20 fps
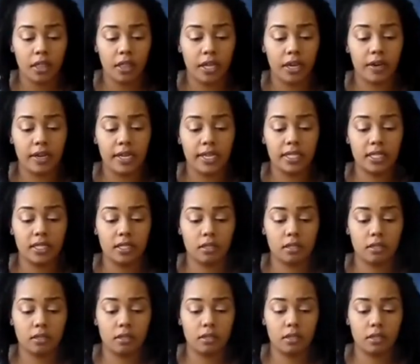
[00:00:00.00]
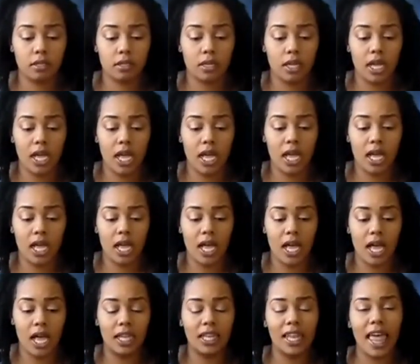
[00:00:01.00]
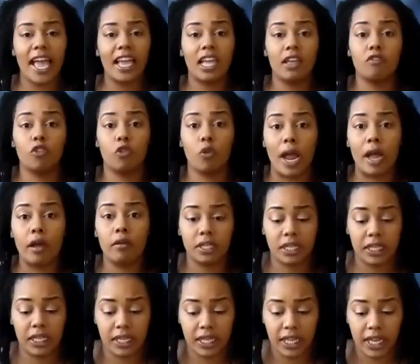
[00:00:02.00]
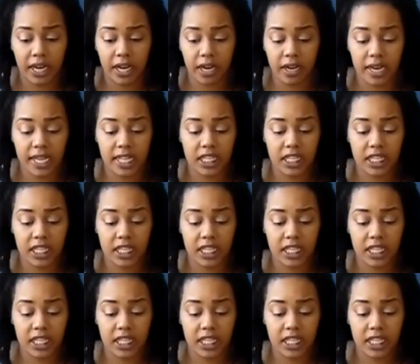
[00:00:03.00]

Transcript: There is a lack of grounding there.